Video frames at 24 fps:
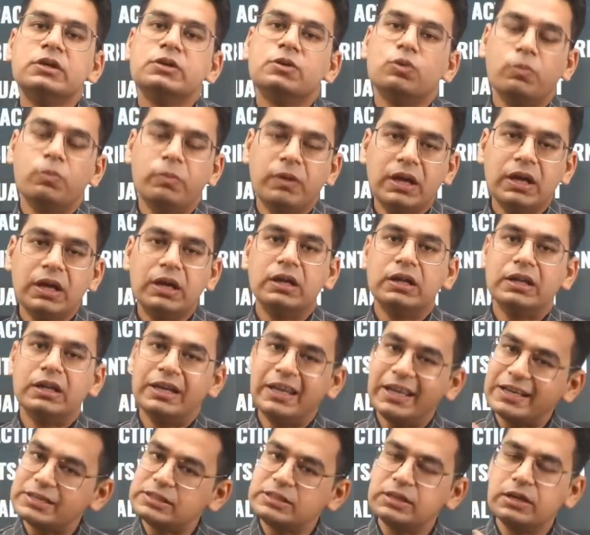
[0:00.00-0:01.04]
to make
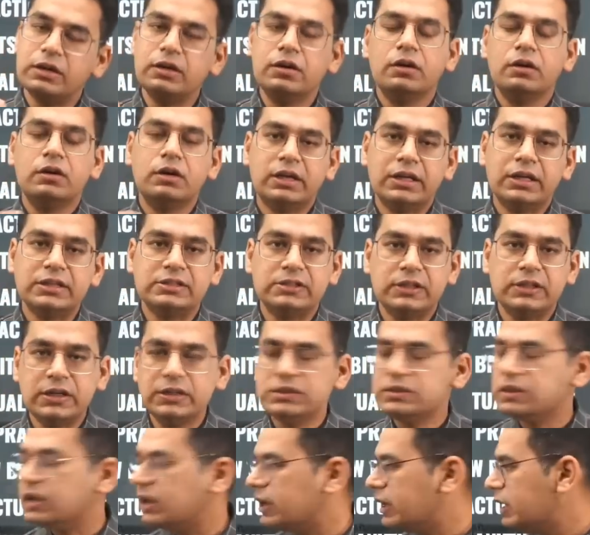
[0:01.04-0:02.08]
next year test
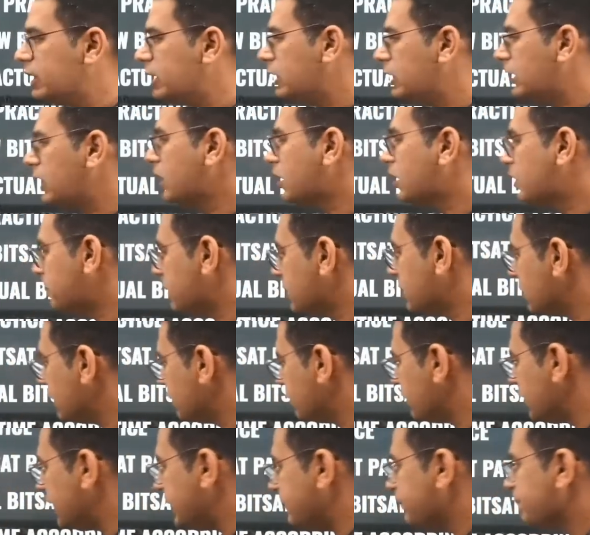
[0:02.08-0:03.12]
series again and again
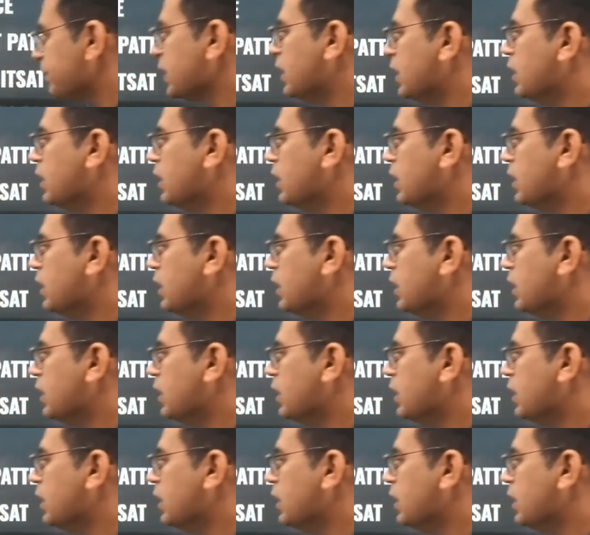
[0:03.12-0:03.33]
repetitively.